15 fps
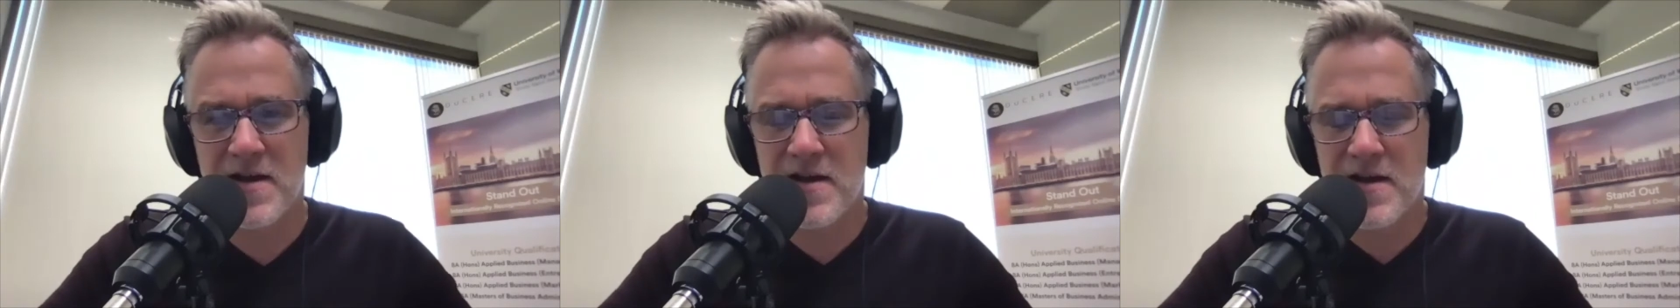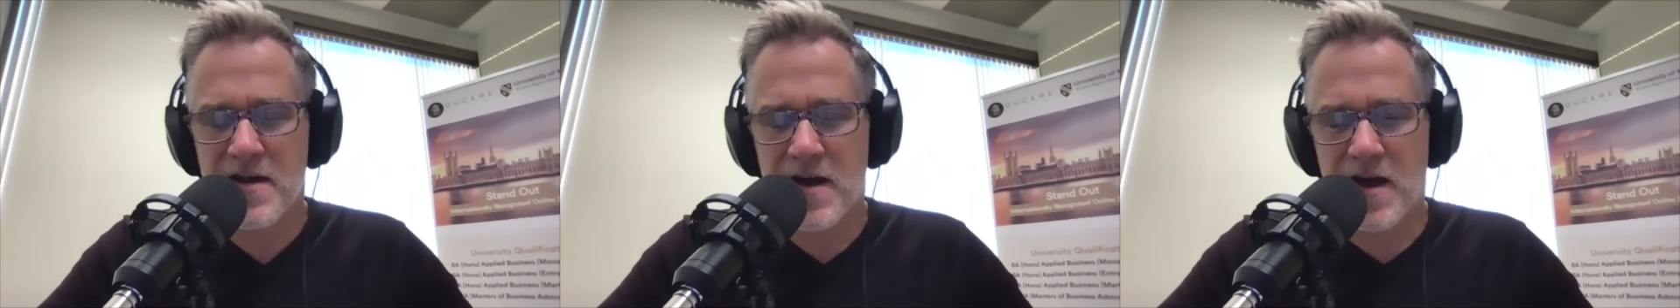
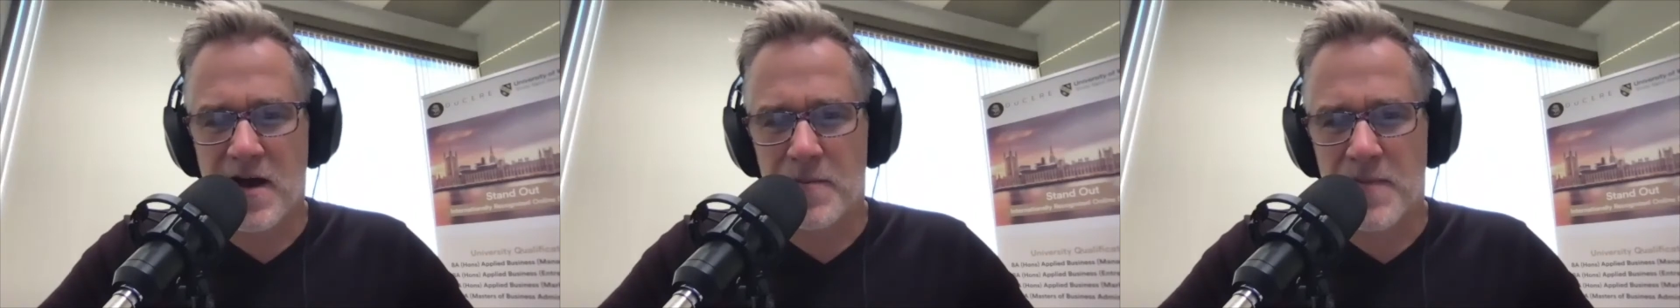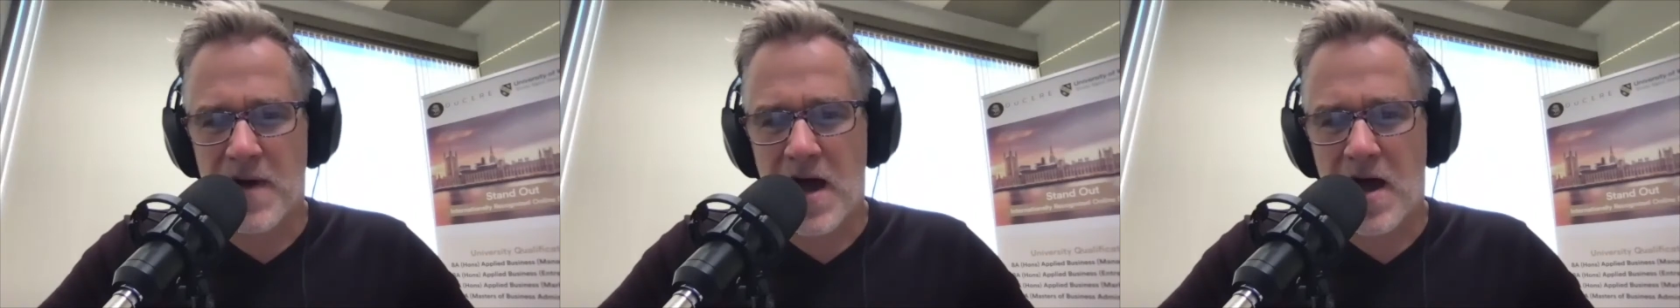
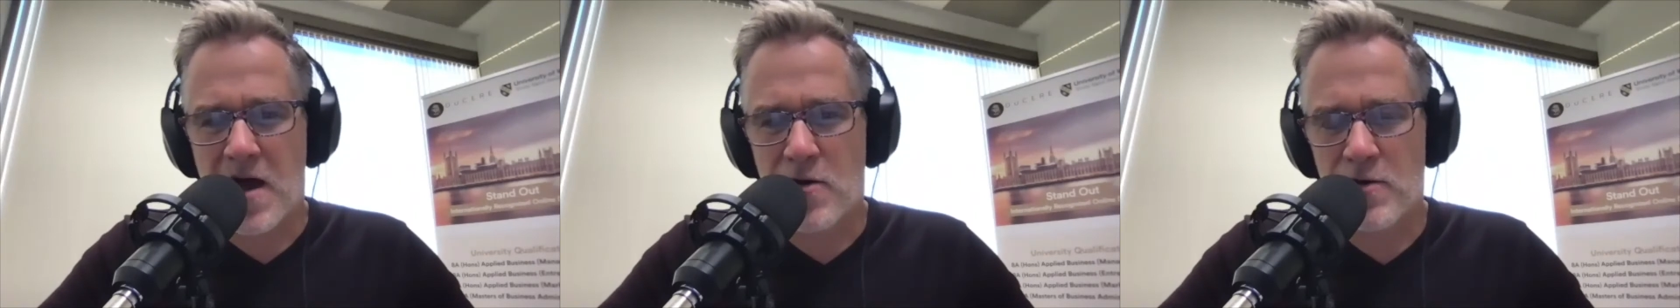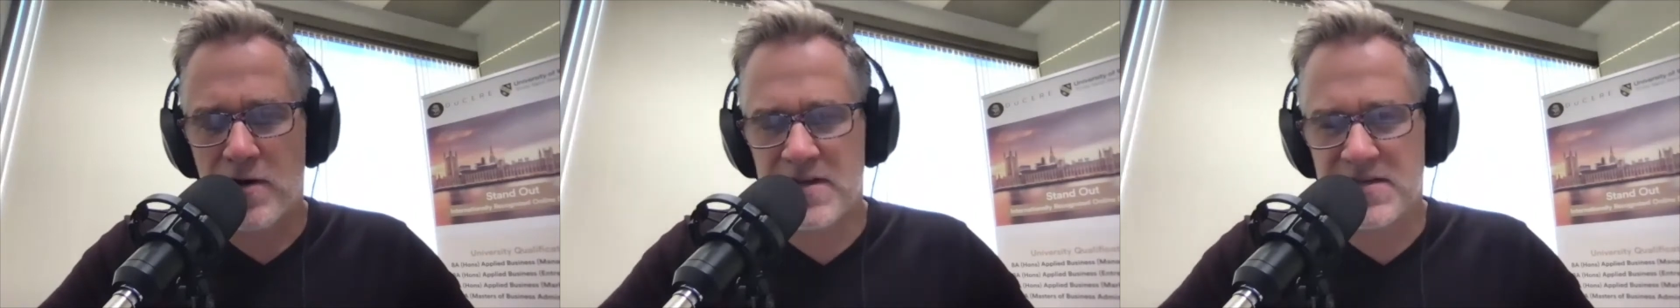
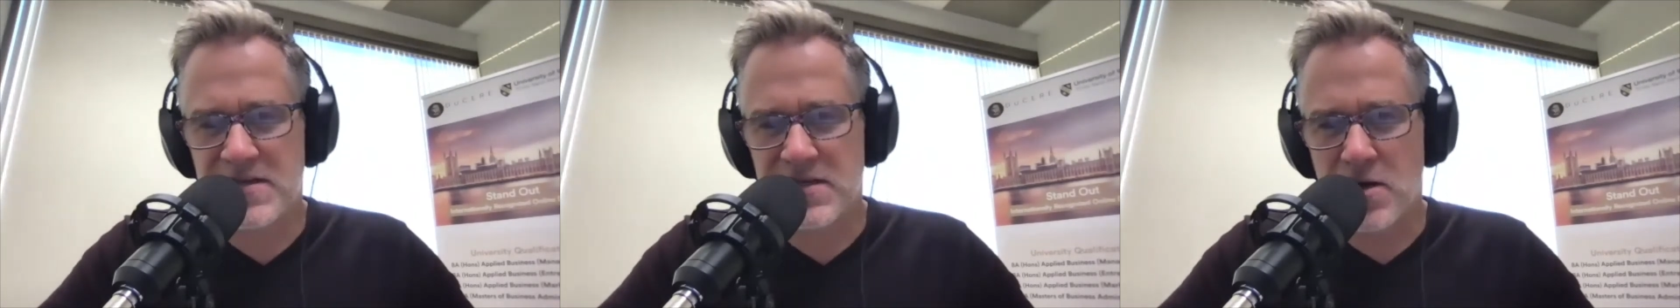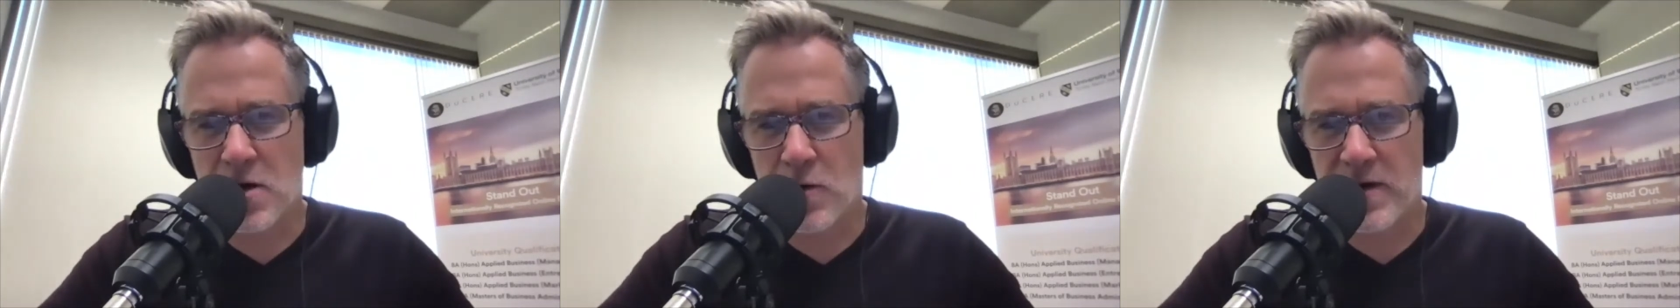How is
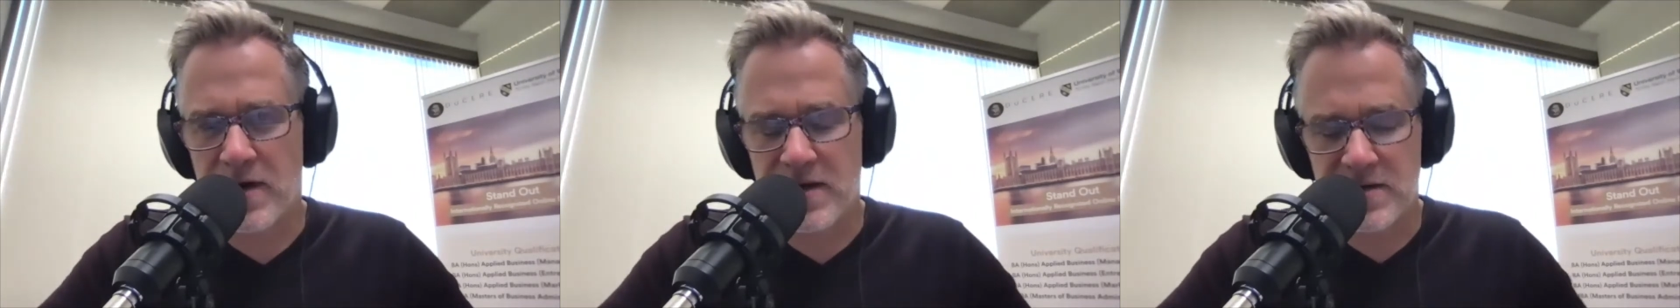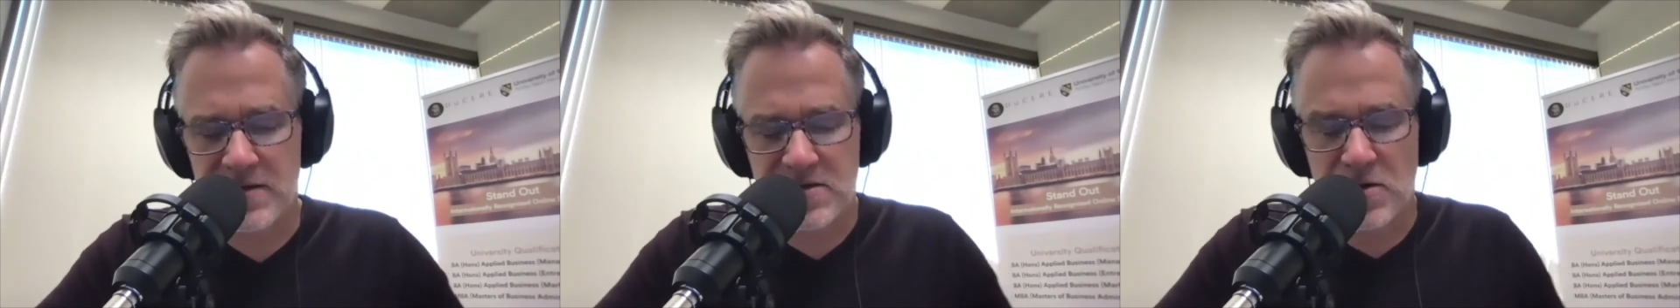it
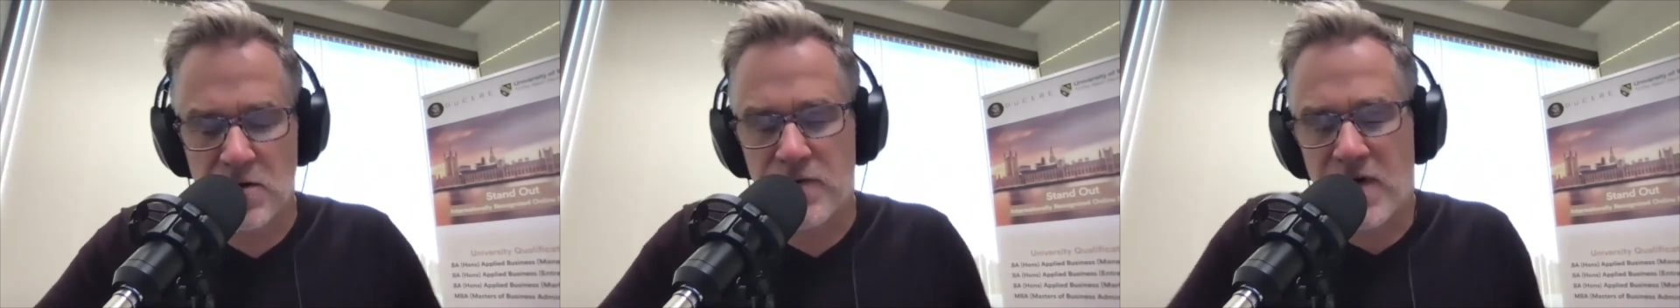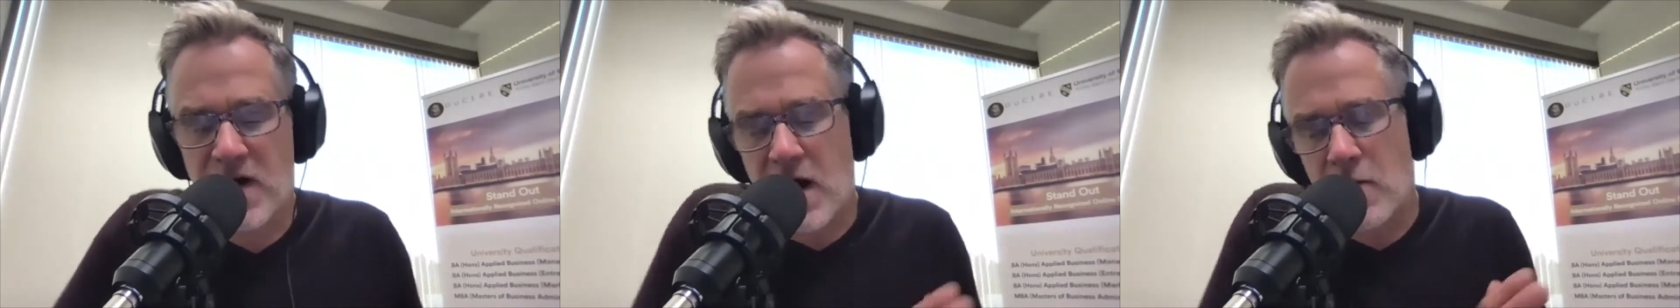going so
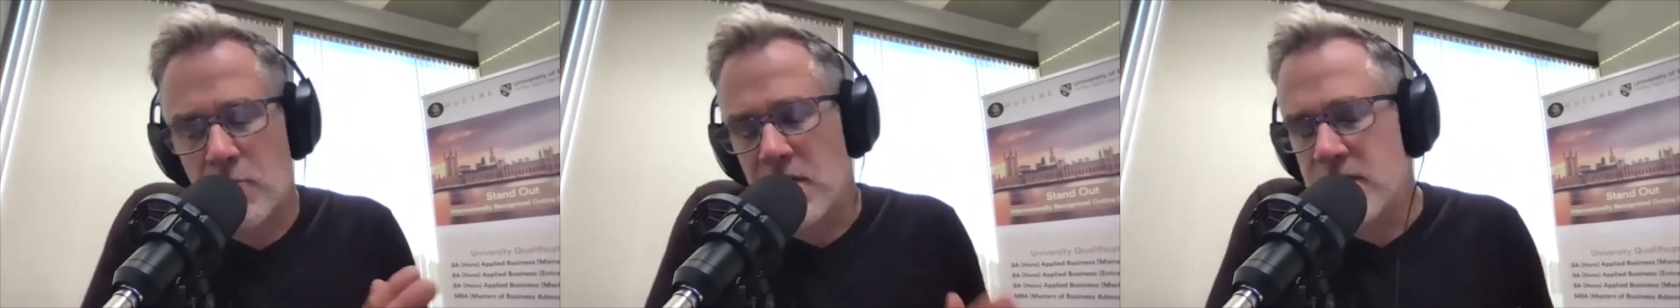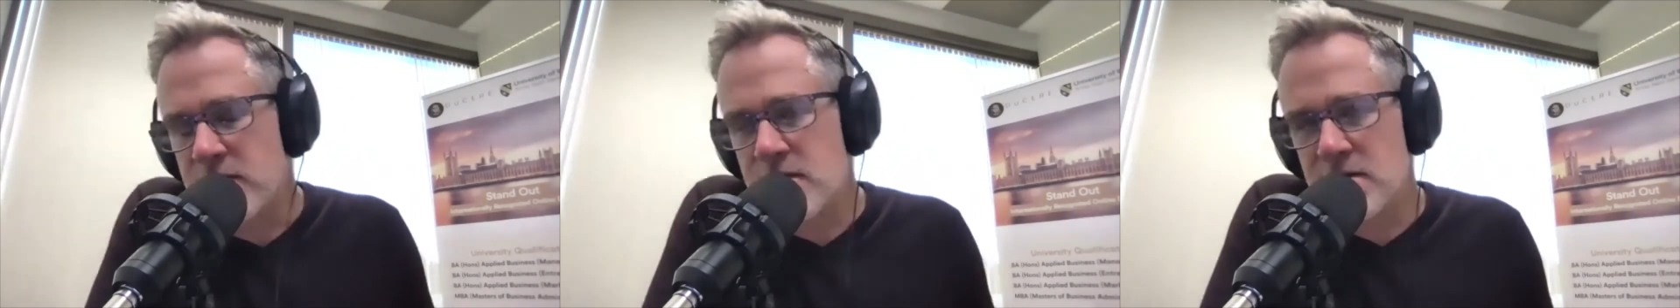far with